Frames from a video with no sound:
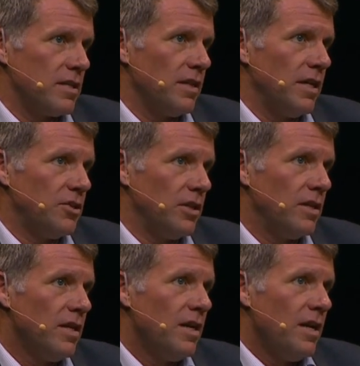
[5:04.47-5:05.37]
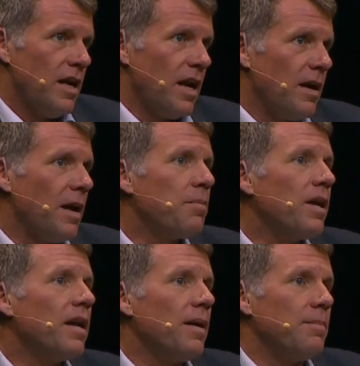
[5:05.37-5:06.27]
escalation. And I, I
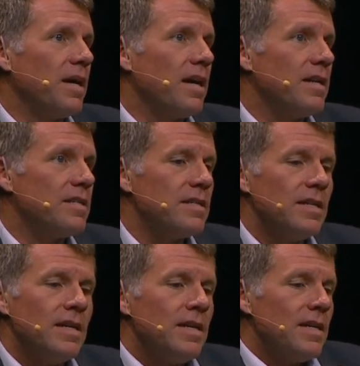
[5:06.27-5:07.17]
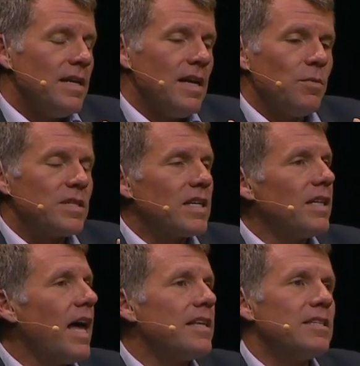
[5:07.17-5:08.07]
bring it up because it was
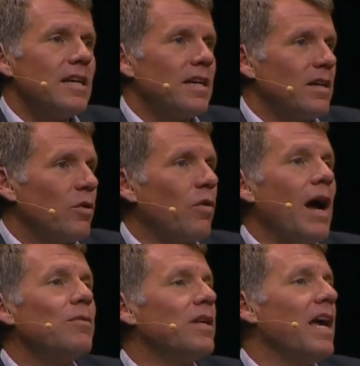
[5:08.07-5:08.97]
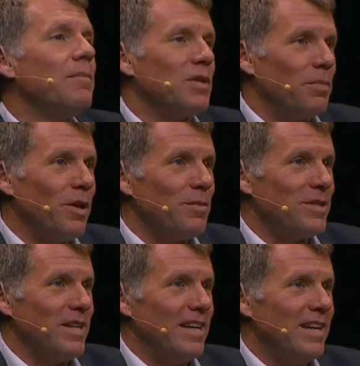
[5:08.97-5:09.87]
classic ground game
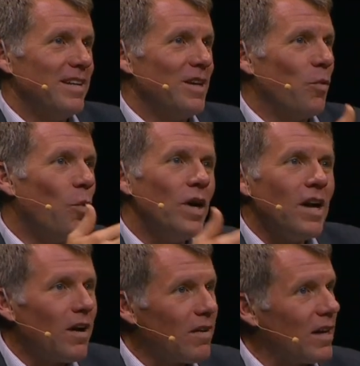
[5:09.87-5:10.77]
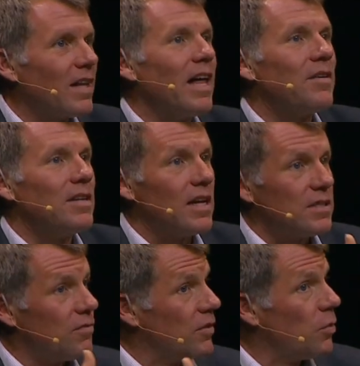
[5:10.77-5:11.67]
diplomacy, you know, one yard in a cloud of
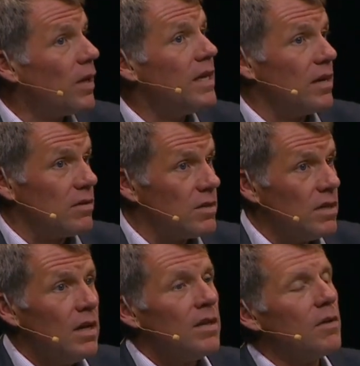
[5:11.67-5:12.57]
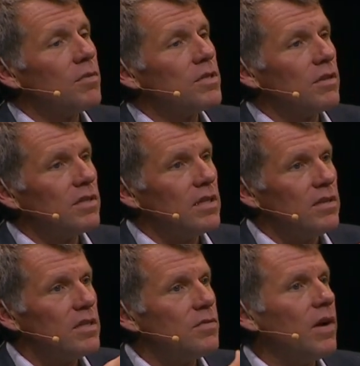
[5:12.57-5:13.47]
dust for 20 years that resulted
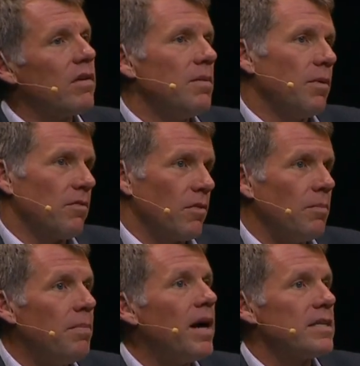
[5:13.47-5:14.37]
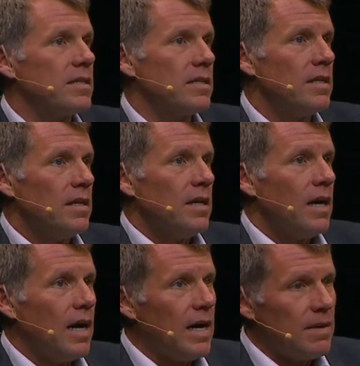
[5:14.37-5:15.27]
in this very robust
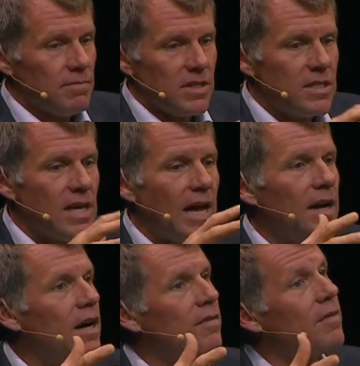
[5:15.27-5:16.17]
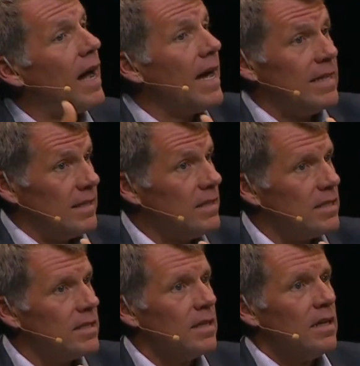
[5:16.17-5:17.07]
um, set of
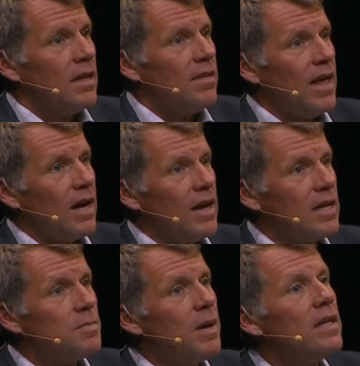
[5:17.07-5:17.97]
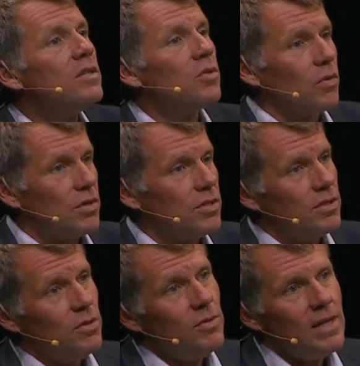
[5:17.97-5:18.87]
guidance that has been
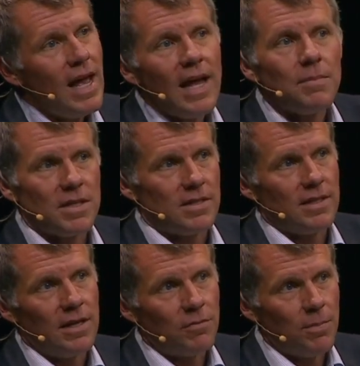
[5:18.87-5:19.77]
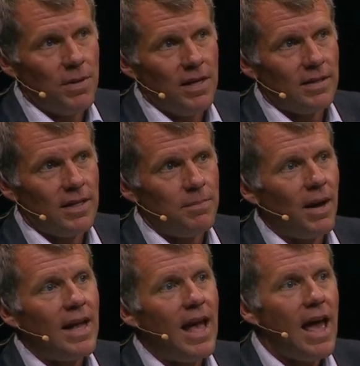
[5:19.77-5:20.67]
endorsed unanimously and repeatedly
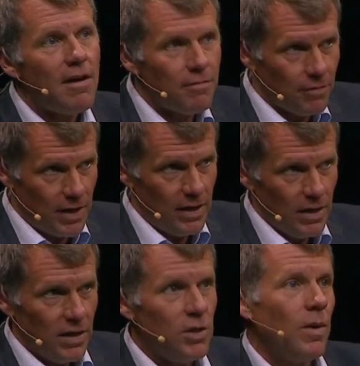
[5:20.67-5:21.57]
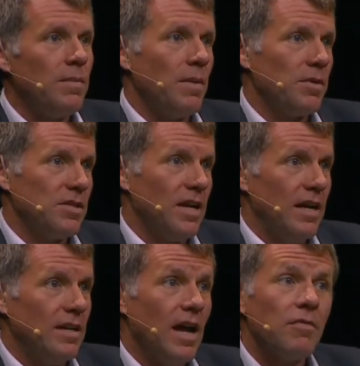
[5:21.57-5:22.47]
by every UN member
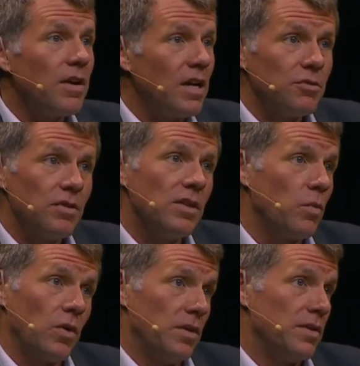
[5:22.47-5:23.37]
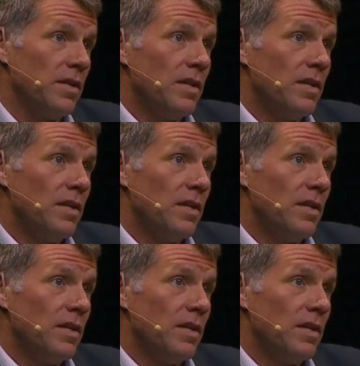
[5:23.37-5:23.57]
state, every country in the world.